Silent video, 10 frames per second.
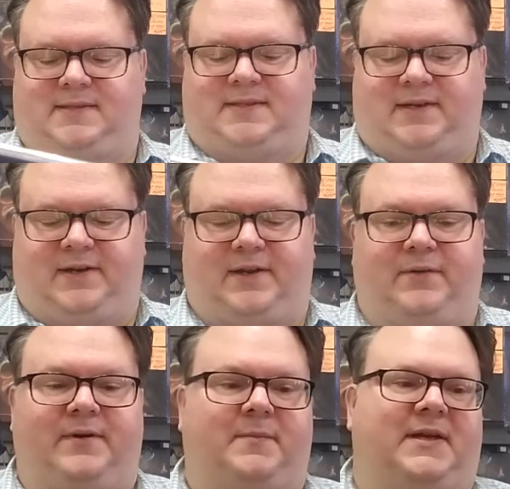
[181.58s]
stereo
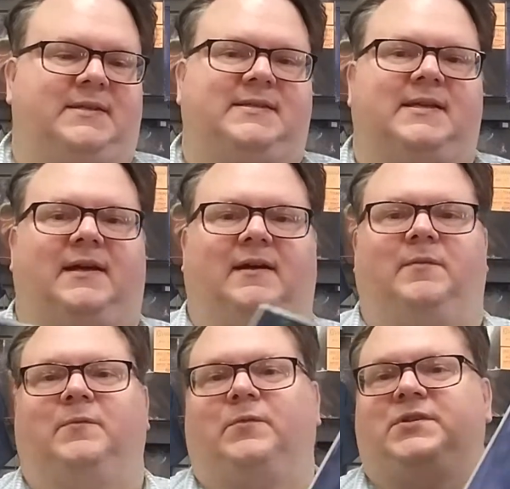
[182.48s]
remix,
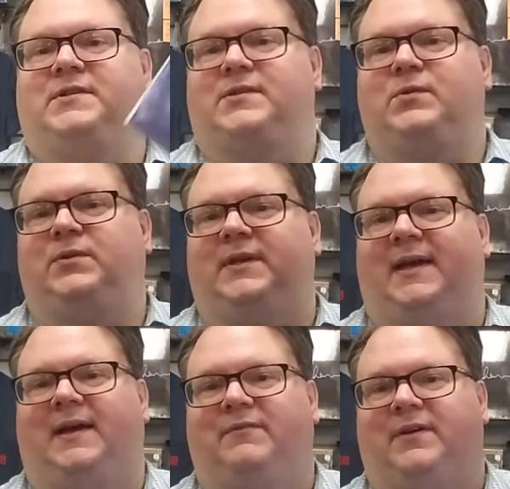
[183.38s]
um, which is cool to
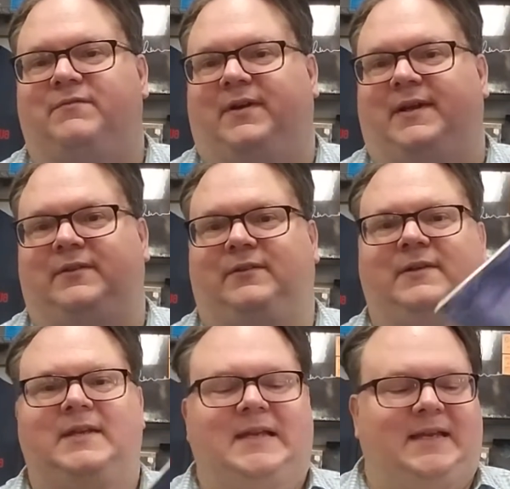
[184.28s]
have on vinyl.
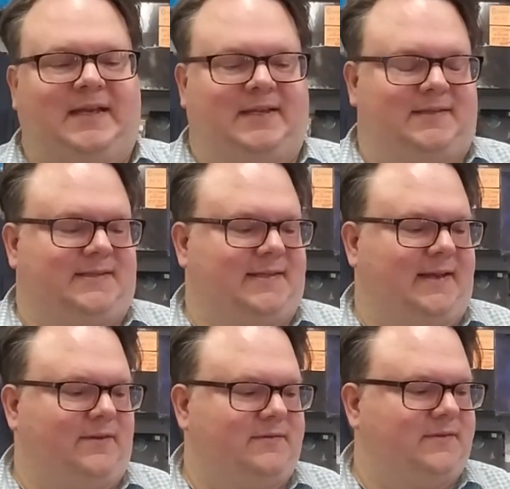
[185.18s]
It
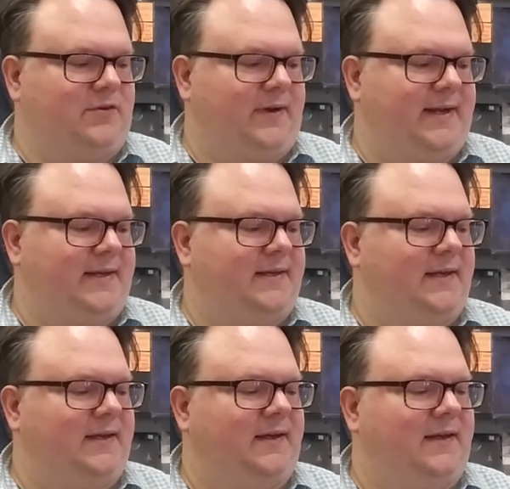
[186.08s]
sounds great.
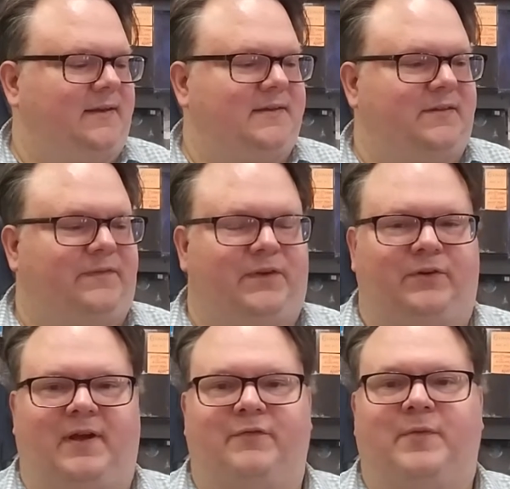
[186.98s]
Uh, if you're
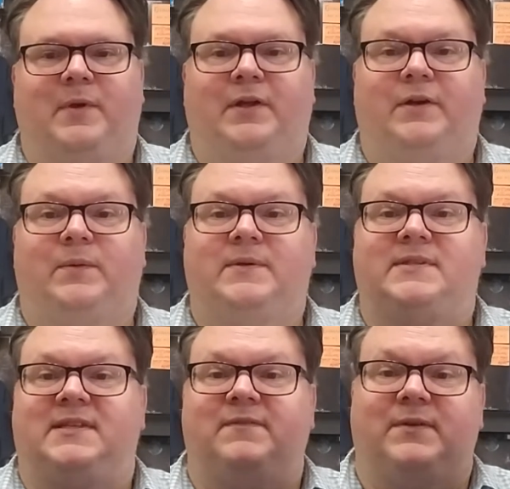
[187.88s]
not familiar with
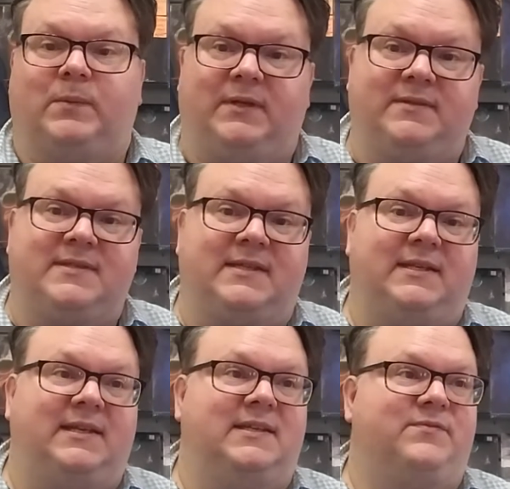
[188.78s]
Steven Wilson,
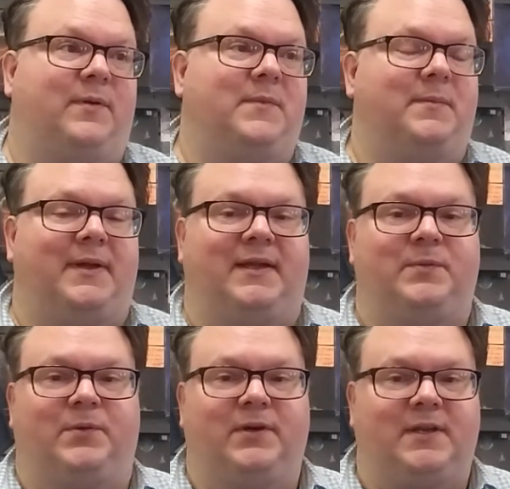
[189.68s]
he's from the band
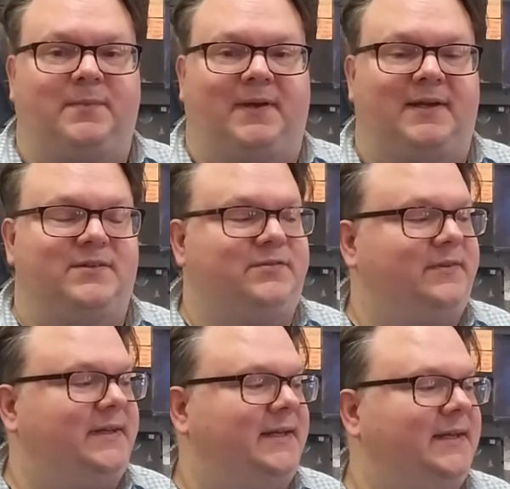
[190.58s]
Porcupine
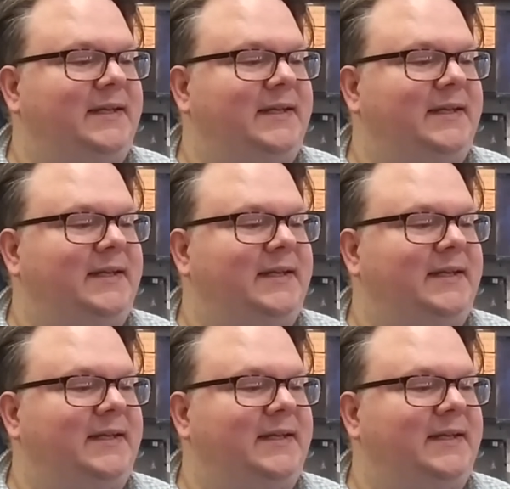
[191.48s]
Tree